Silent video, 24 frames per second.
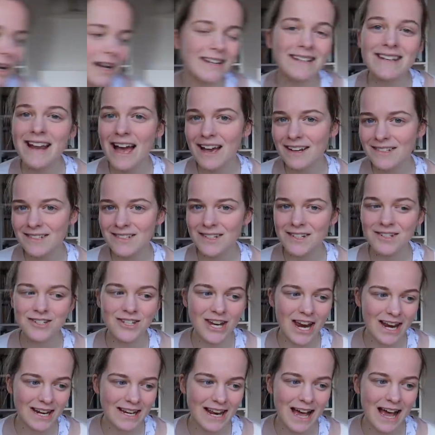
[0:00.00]
Next,
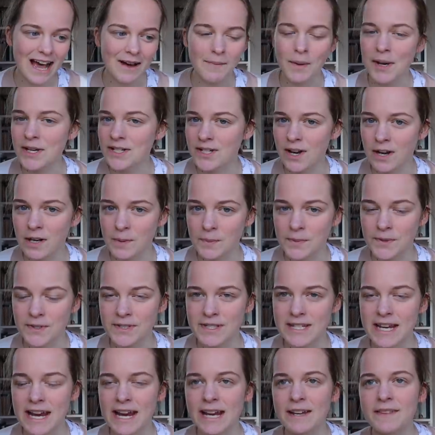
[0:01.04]
Jane Eyre by Charlotte
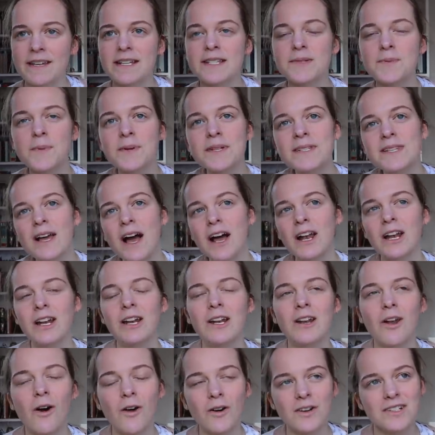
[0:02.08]
Bronte. This was a
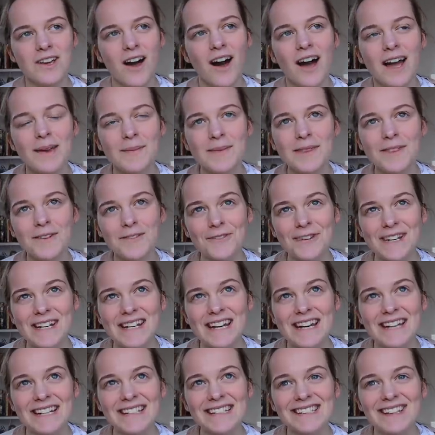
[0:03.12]
long time in the
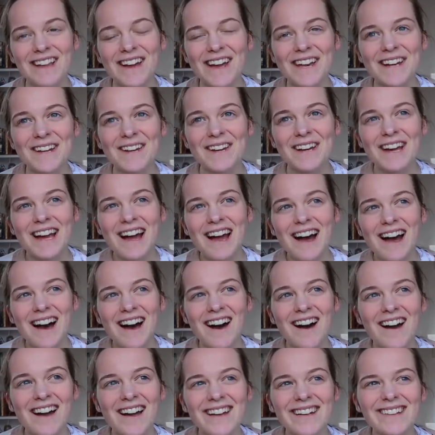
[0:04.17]
reading. Like,
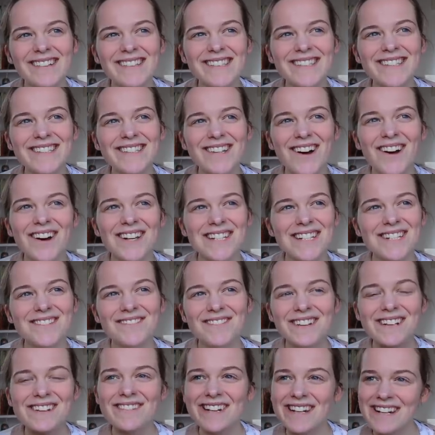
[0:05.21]
I started
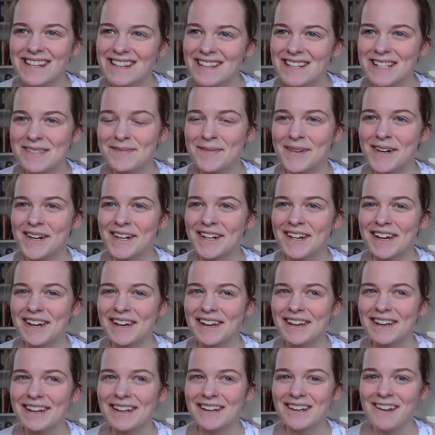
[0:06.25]
rereading this book
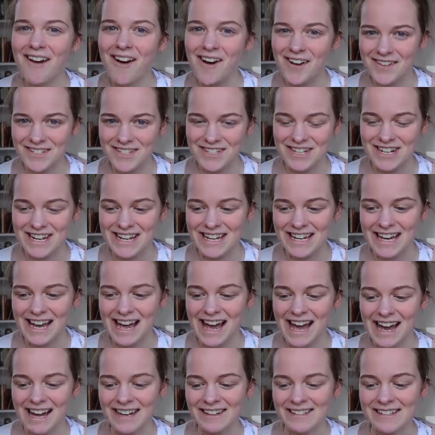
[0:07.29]
last year,
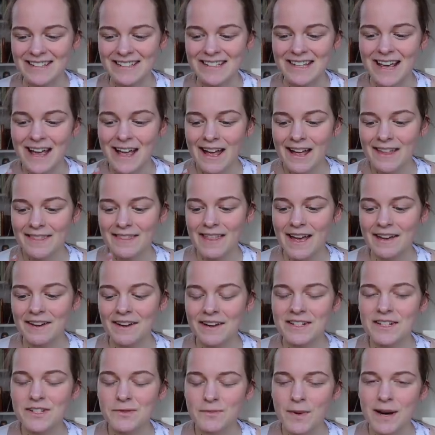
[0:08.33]
and then
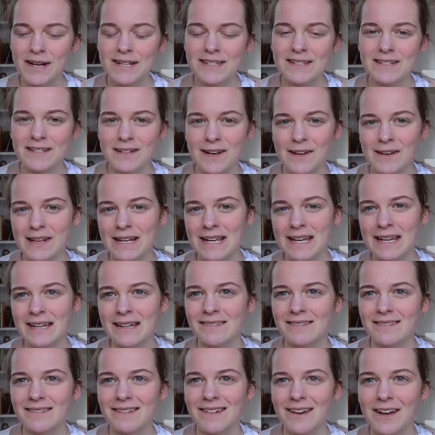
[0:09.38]
I just read it
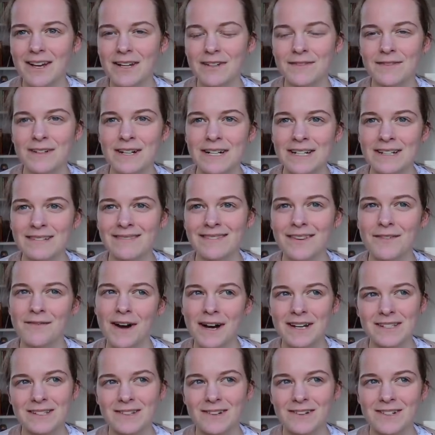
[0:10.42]
slowly over the
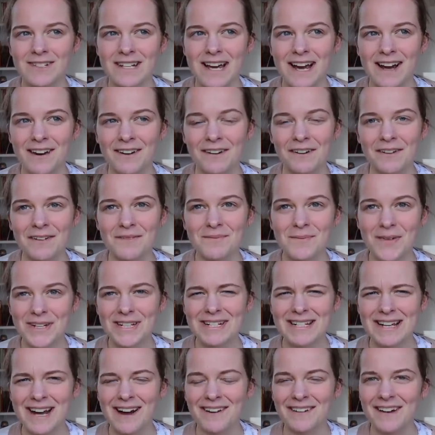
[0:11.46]
first lockdown, put
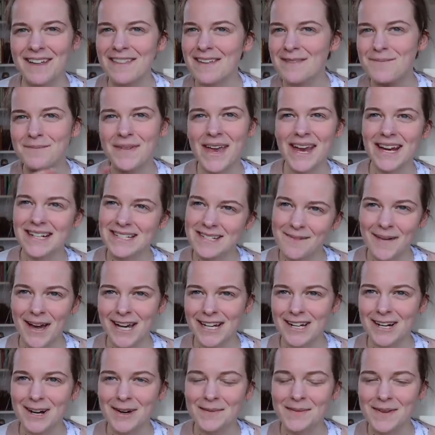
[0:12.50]
it down, and then picked it
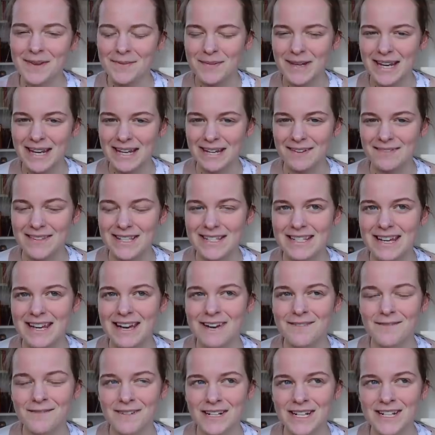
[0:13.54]
back up at the beginning of this year
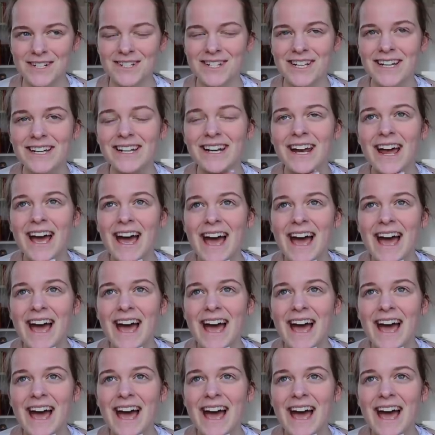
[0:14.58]
and finished it.